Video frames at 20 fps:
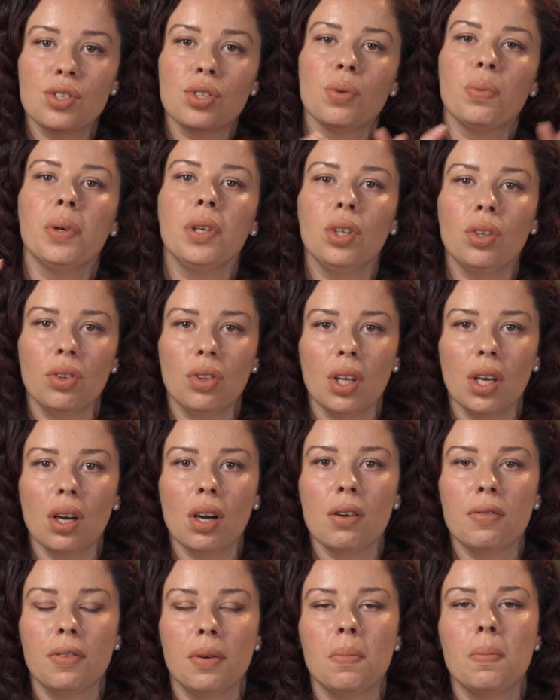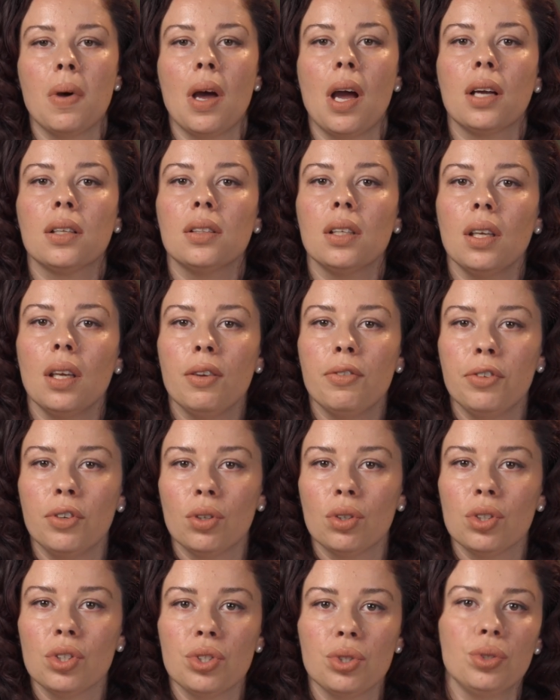so when you think of impact, if
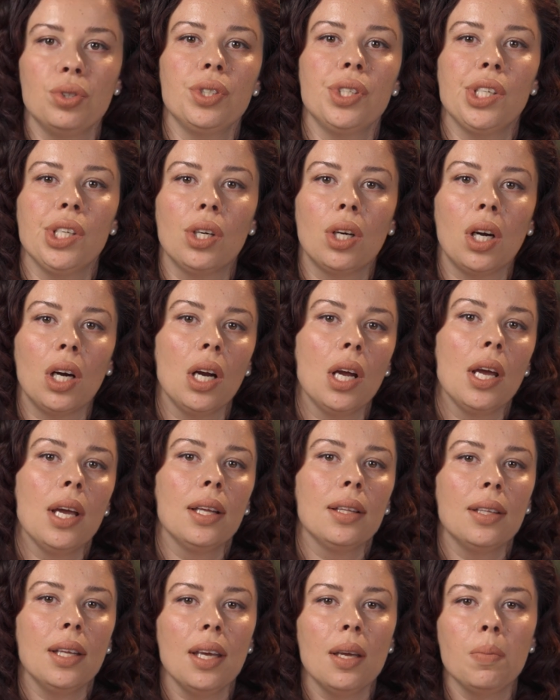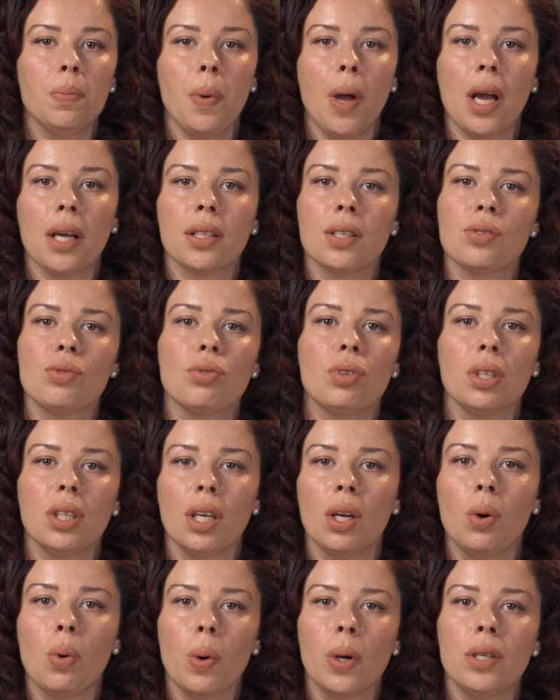you're junior, the impact is
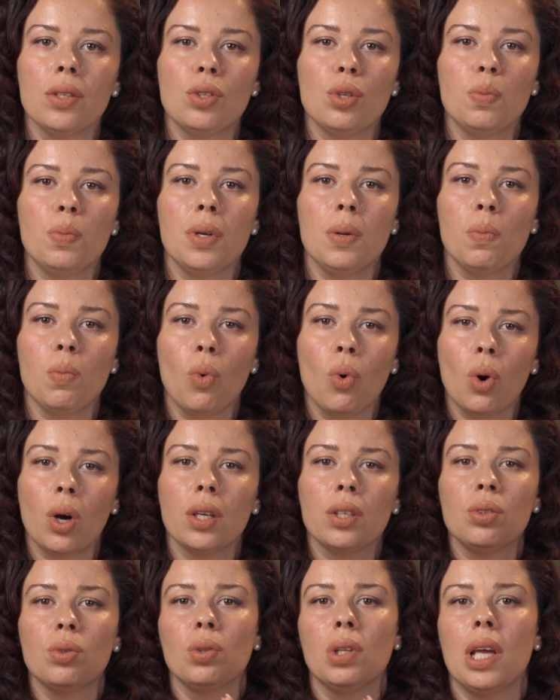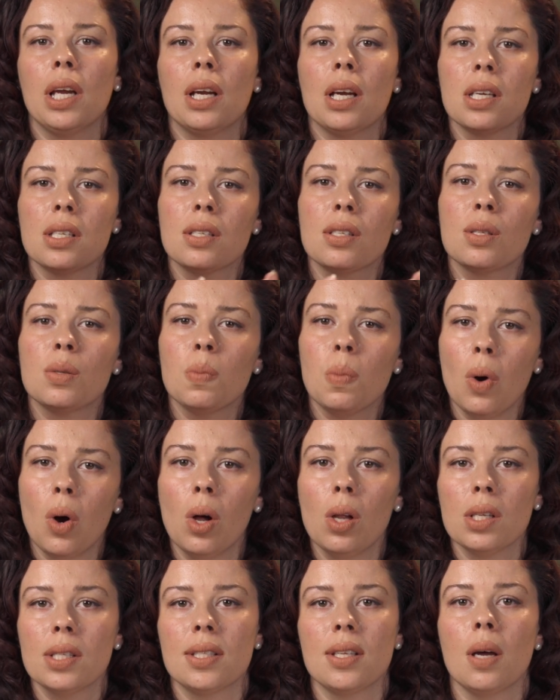really going to be more to like a
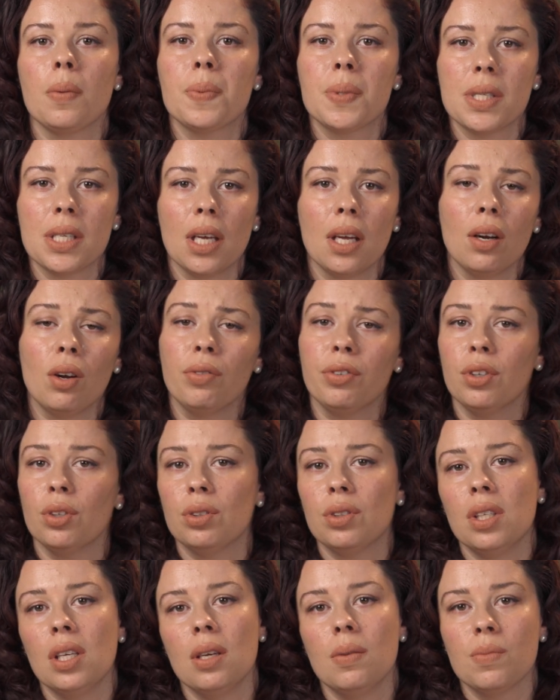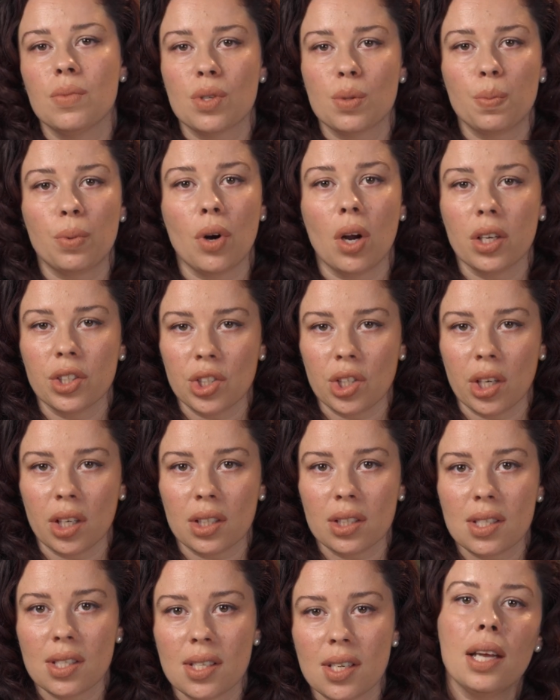small subset of your team's
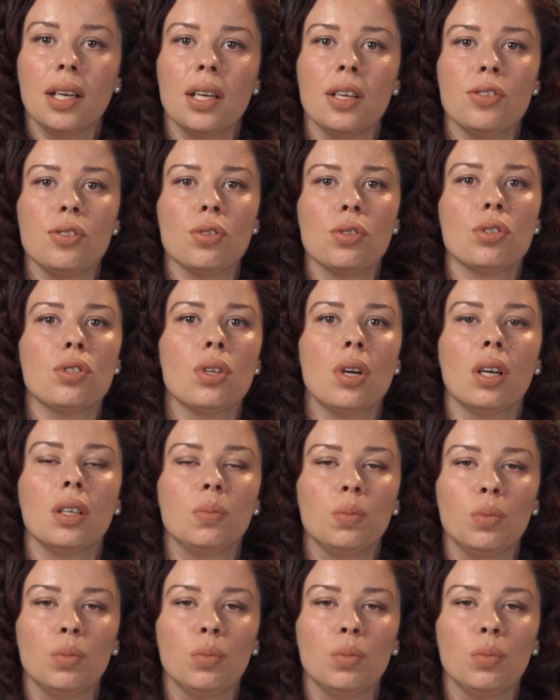projects. And as you start